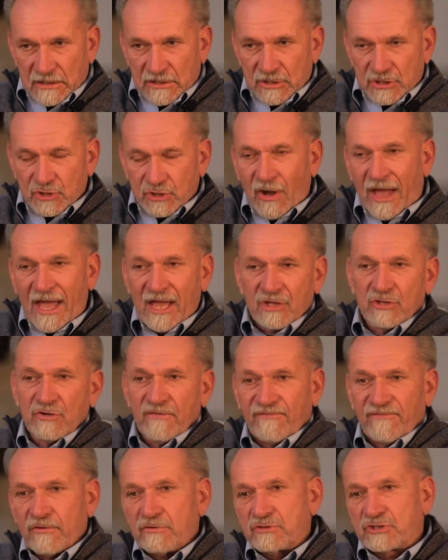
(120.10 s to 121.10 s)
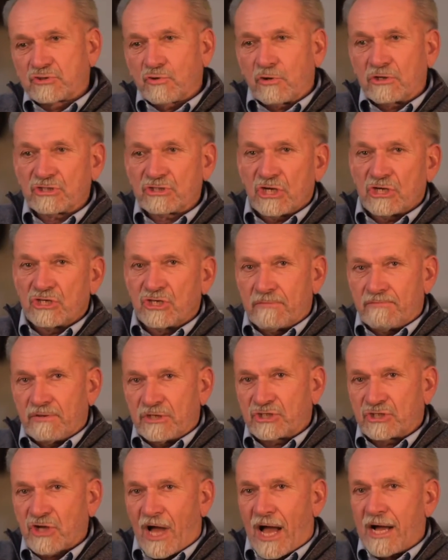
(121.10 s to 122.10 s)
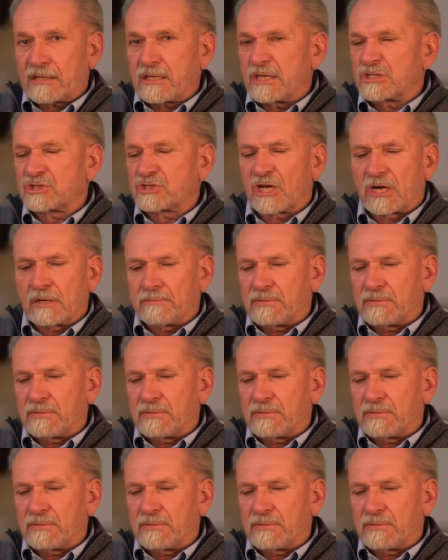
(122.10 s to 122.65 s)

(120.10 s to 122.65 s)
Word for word: try a new food source. You'd be shocked. It's going to